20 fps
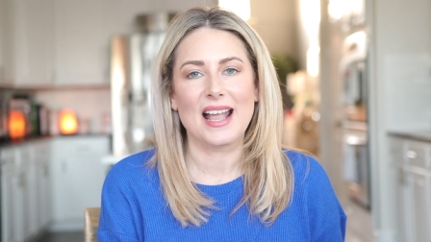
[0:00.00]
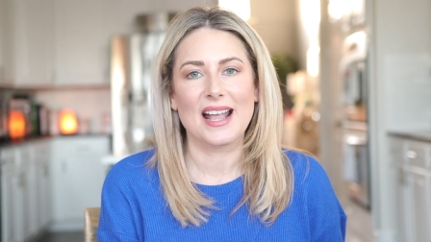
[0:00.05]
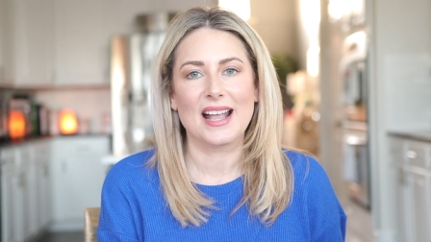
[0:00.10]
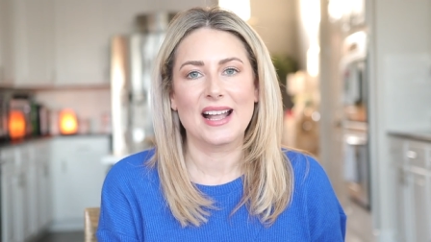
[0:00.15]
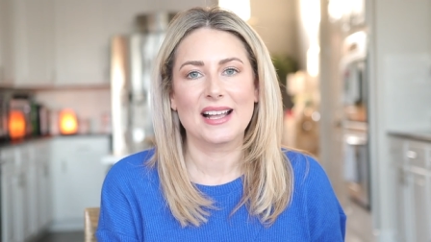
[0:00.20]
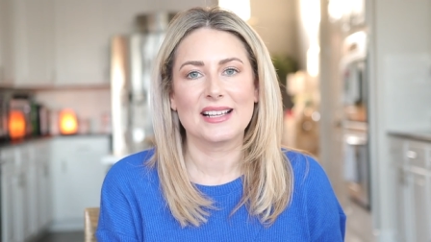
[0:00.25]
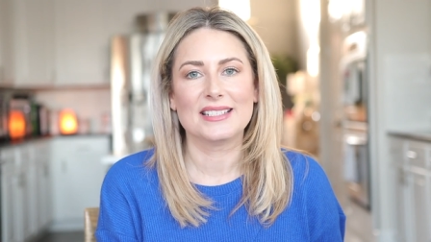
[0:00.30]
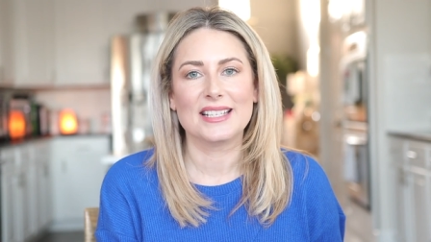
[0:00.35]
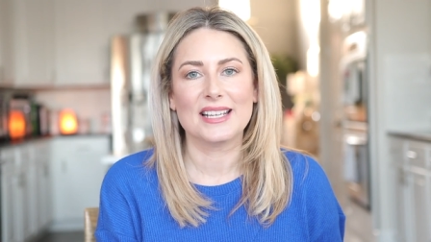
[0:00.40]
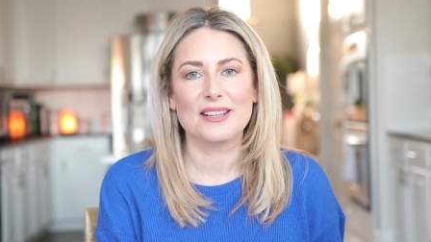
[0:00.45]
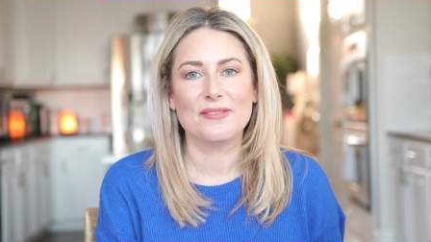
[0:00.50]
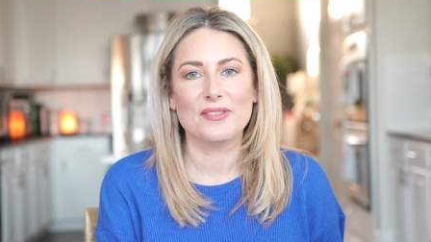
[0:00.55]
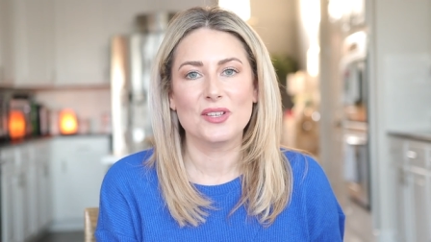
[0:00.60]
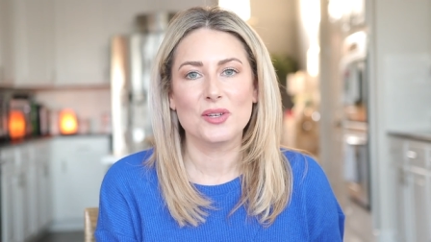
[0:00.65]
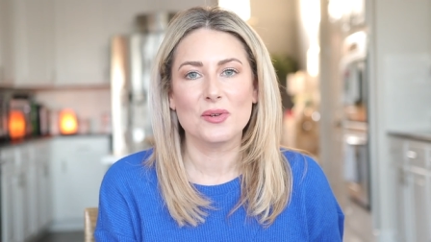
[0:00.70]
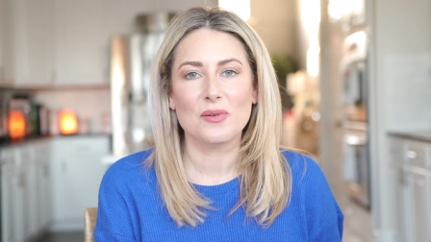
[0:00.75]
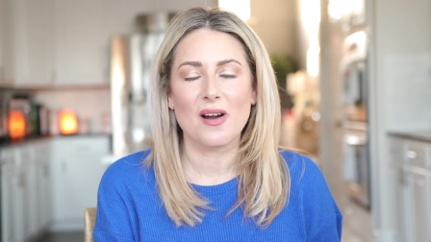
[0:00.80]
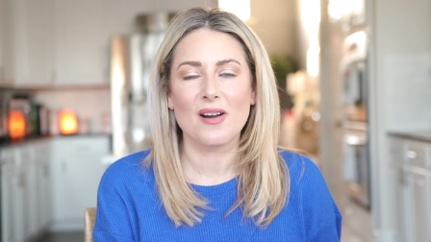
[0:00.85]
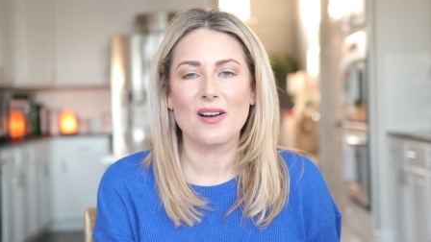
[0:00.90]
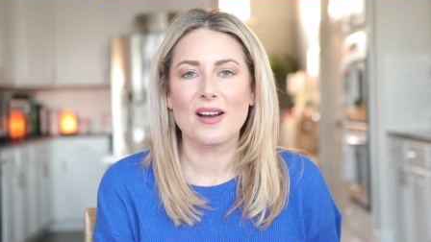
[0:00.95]
and if
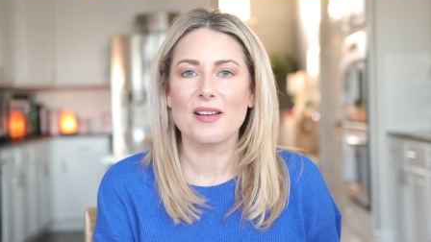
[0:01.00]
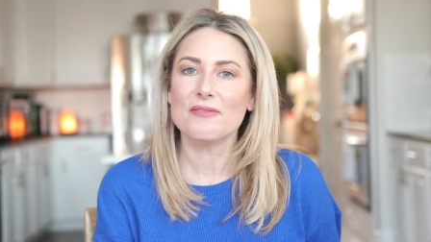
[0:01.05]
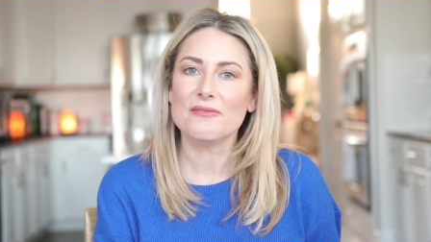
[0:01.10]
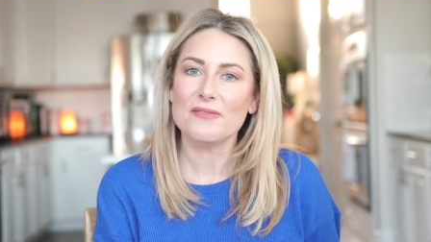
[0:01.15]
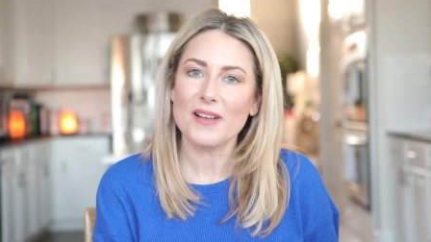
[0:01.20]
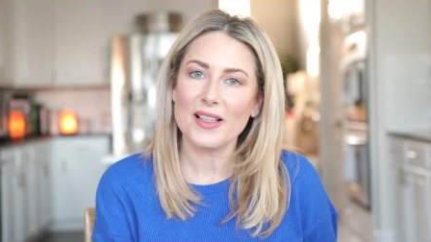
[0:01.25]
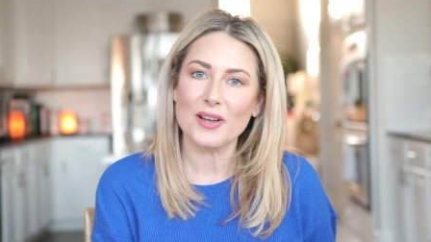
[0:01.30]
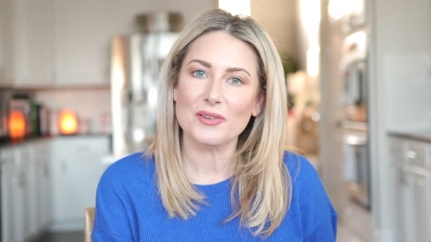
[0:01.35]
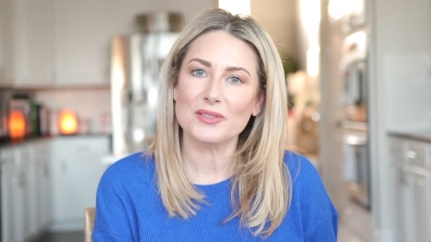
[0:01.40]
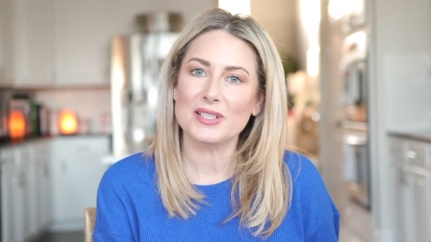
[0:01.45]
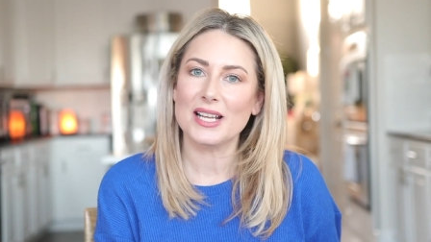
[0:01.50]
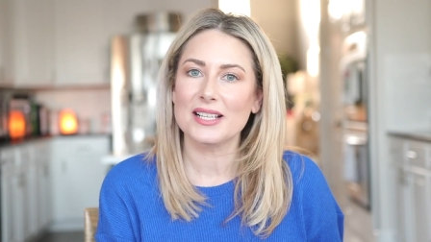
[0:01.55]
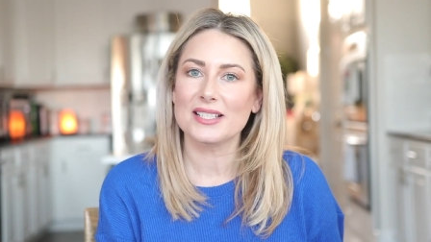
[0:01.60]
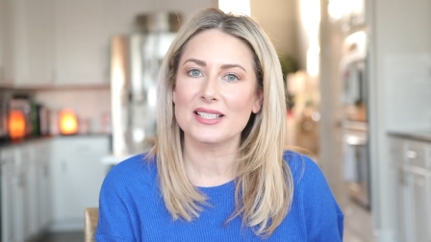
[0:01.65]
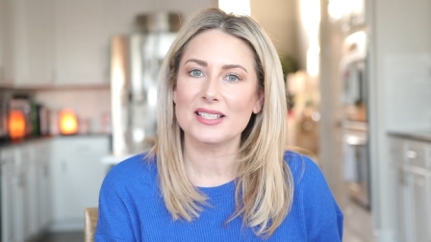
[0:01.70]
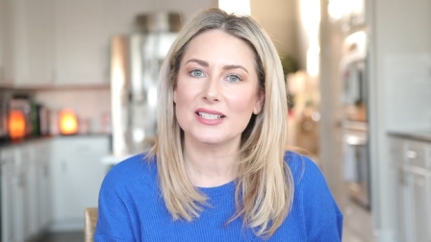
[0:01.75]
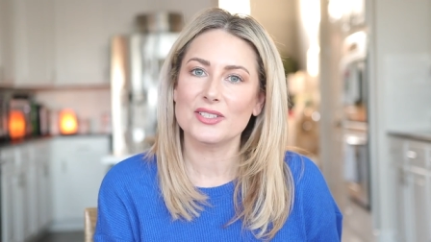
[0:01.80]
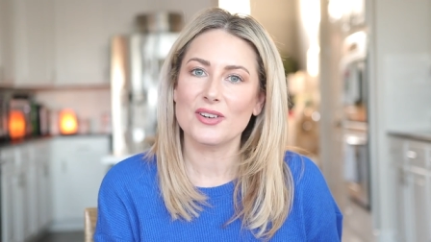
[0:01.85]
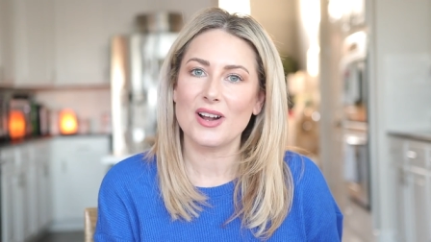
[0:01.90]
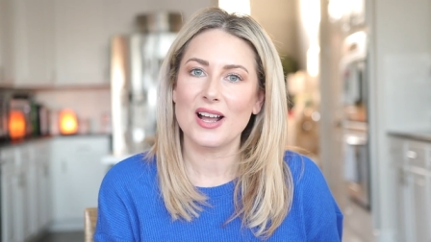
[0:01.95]
you are a fellow
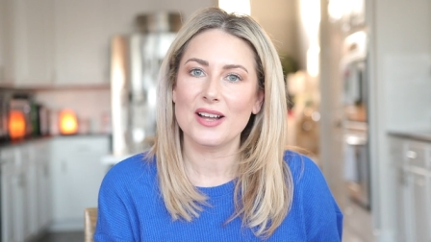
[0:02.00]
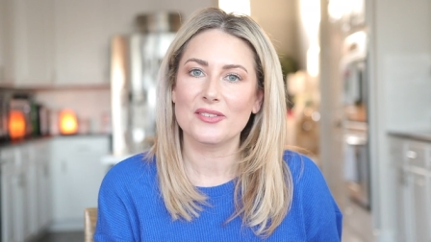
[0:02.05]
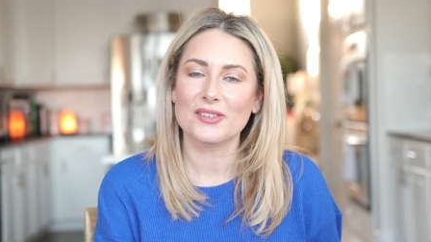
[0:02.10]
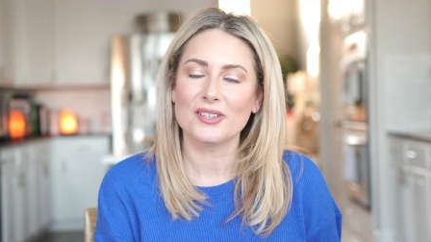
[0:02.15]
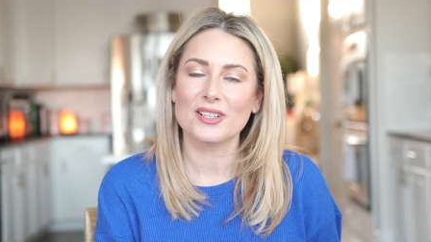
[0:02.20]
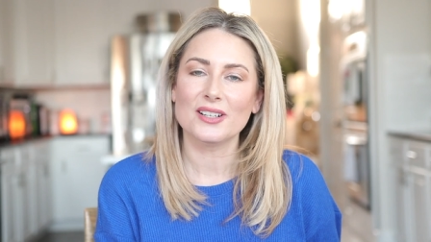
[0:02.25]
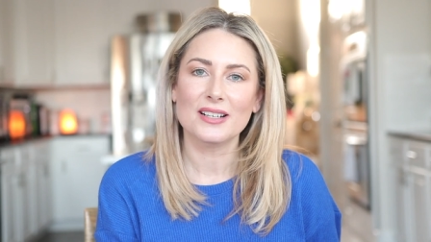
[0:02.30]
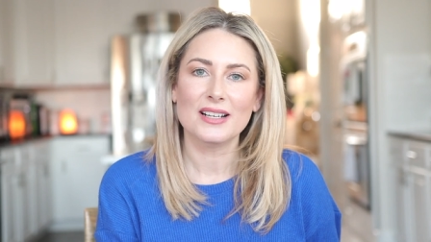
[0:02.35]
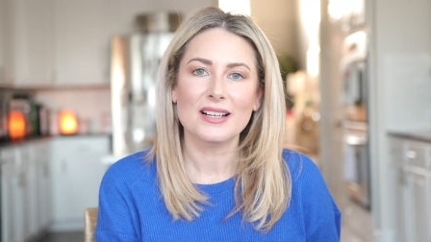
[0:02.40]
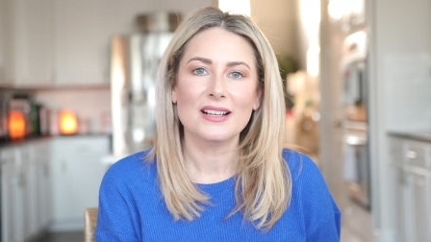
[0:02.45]
Tesla driver,